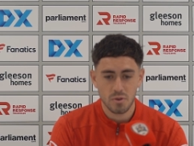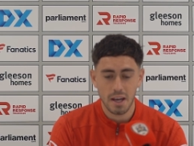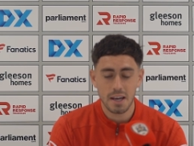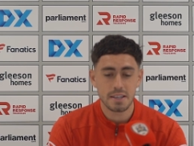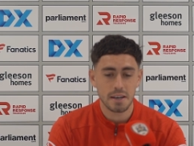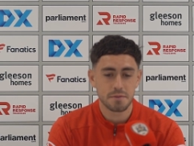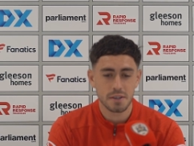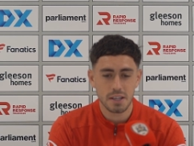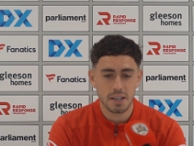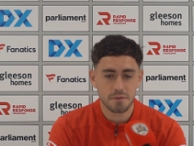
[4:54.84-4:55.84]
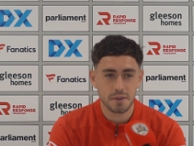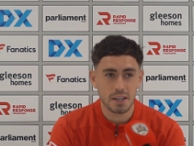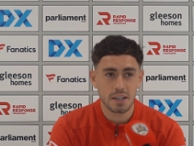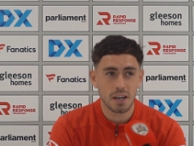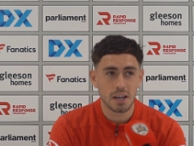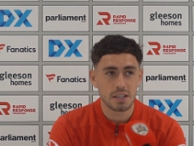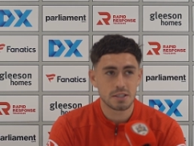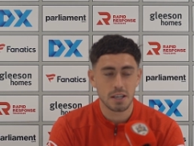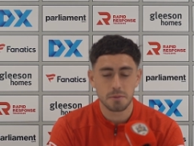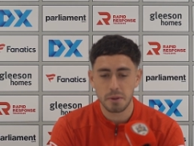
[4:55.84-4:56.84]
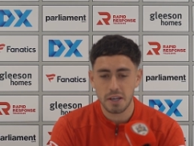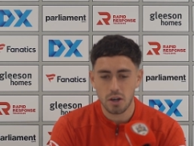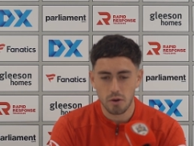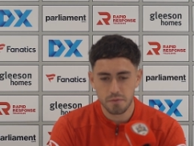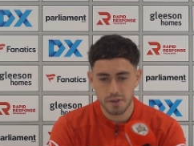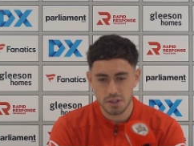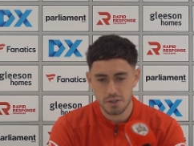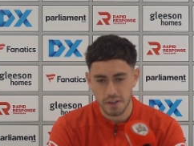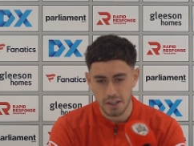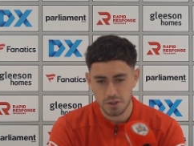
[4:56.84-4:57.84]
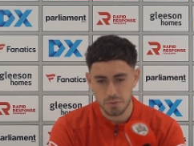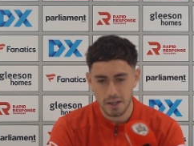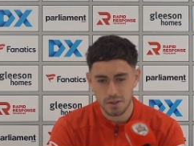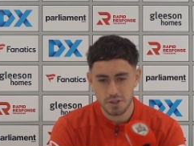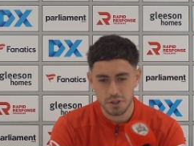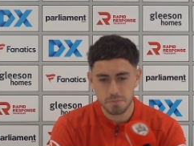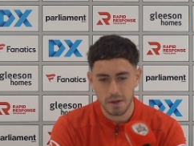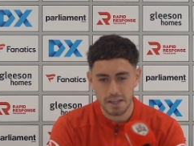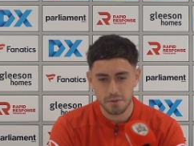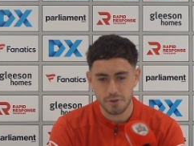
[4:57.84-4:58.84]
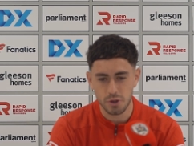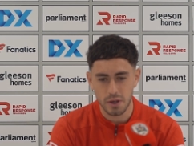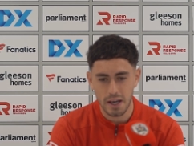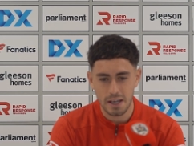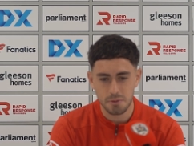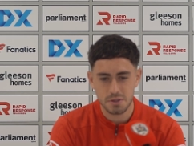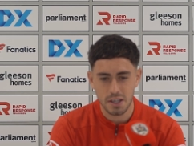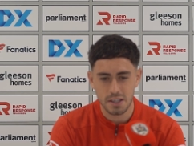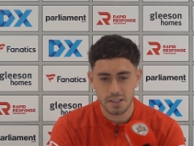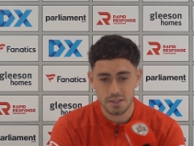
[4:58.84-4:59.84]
Yeah, definitely. I think it's a big confidence thing as well. So he's played a few games and